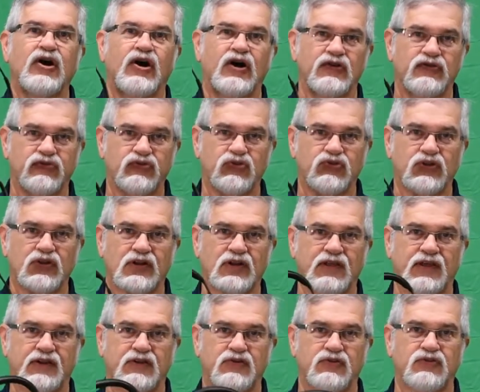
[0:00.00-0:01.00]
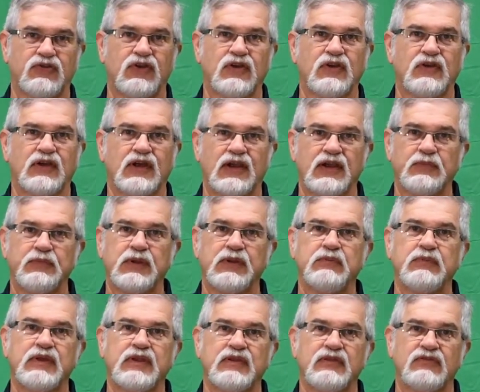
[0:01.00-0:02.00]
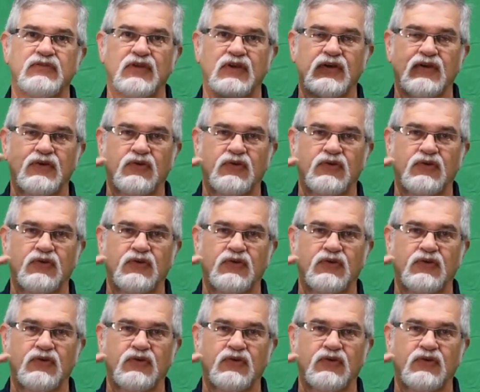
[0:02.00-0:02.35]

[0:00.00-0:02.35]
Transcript: on certain letters. Clipping means